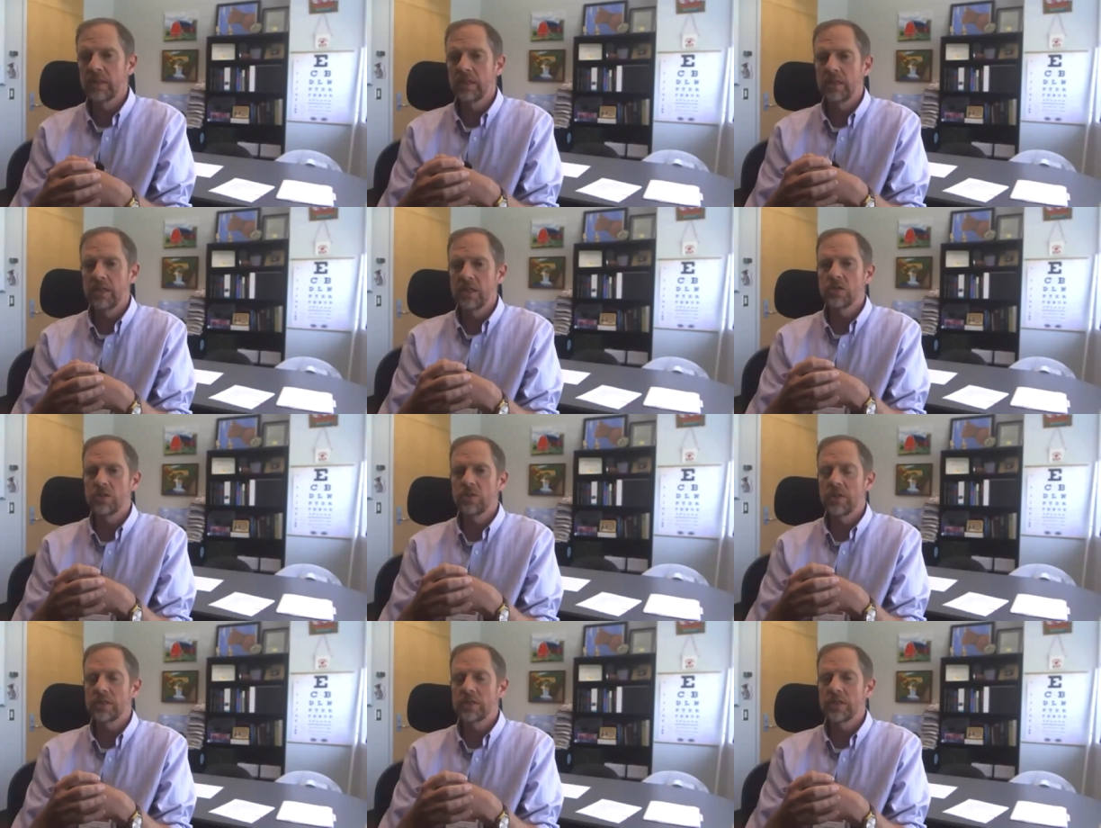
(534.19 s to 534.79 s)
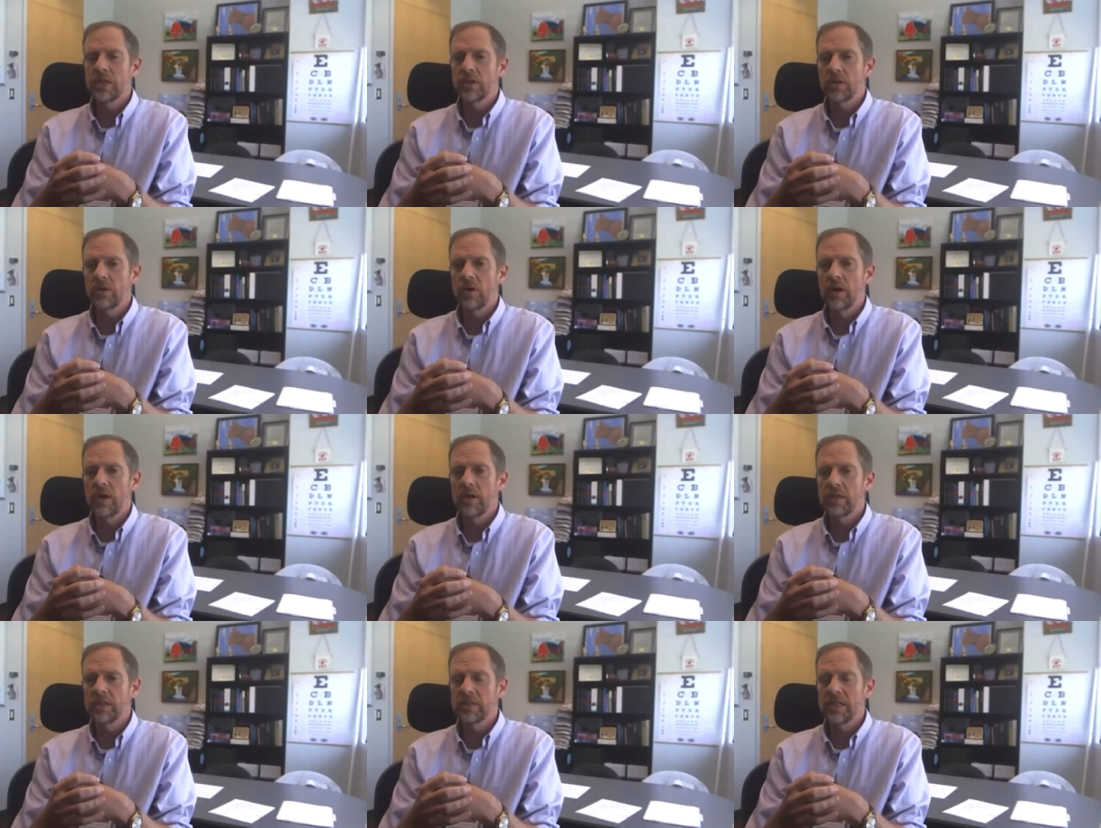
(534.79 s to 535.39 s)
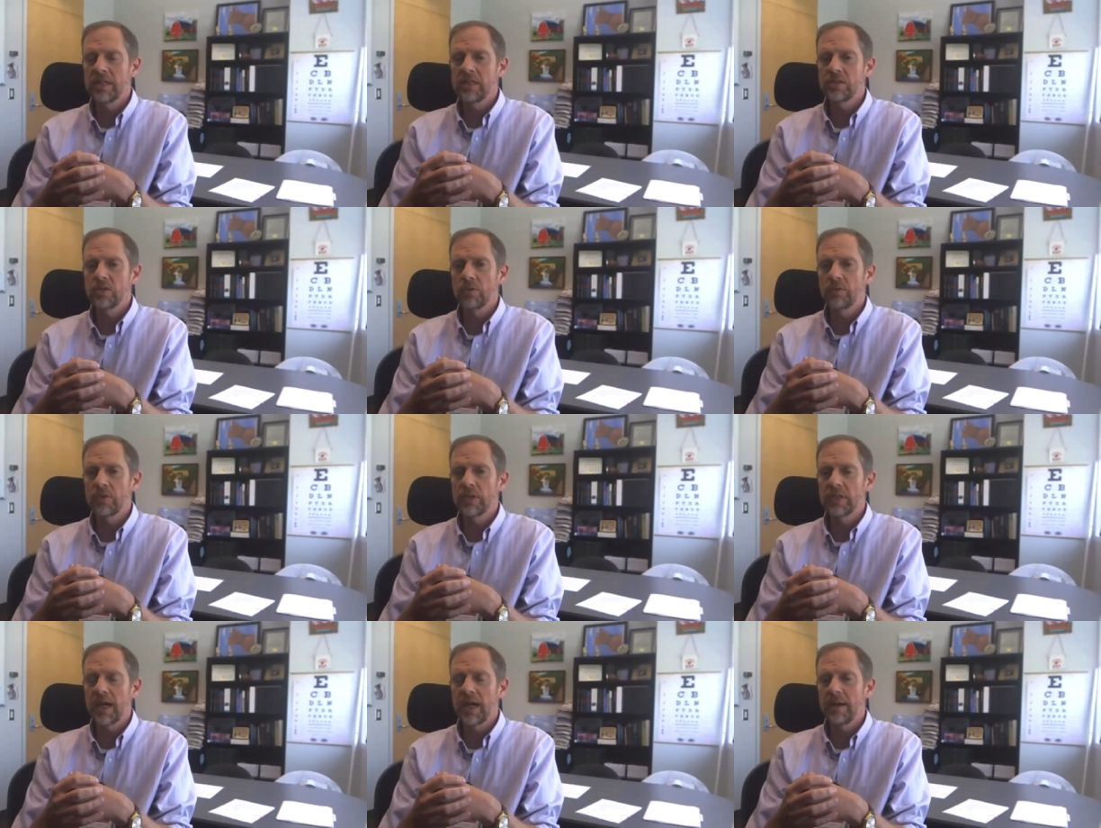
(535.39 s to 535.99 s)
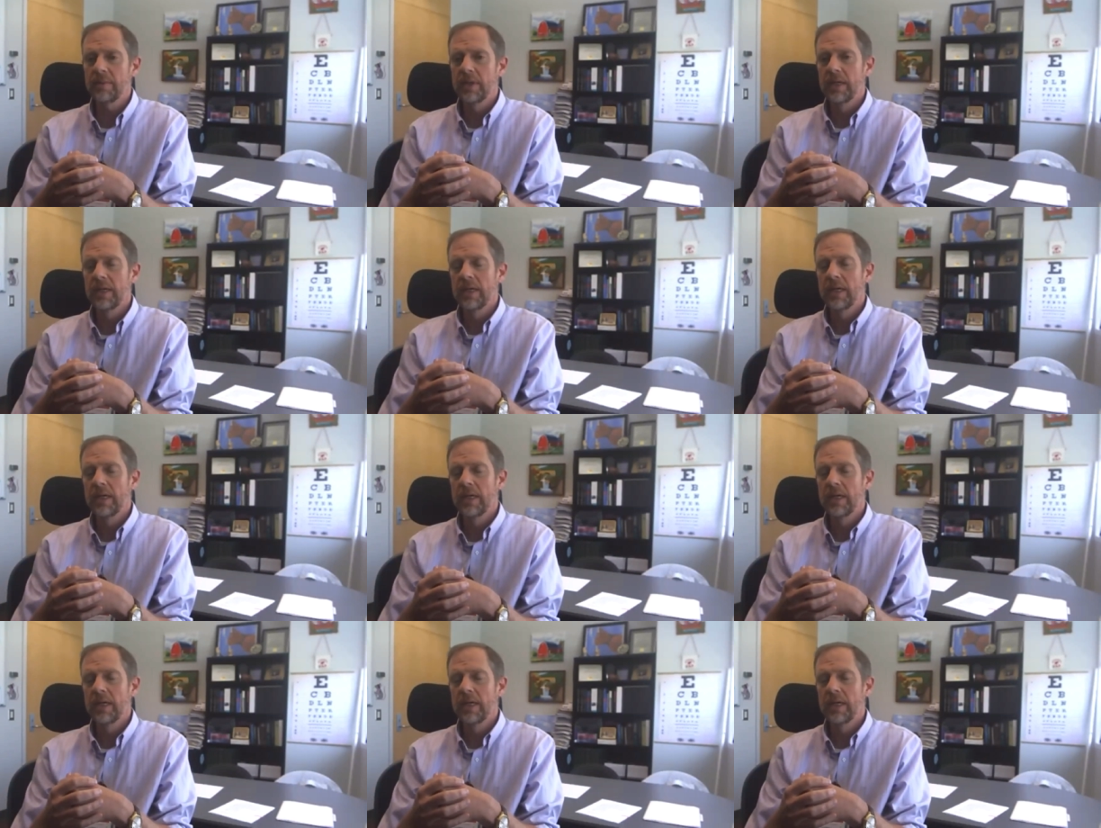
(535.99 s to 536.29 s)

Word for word: tissue that's undergone disease over time.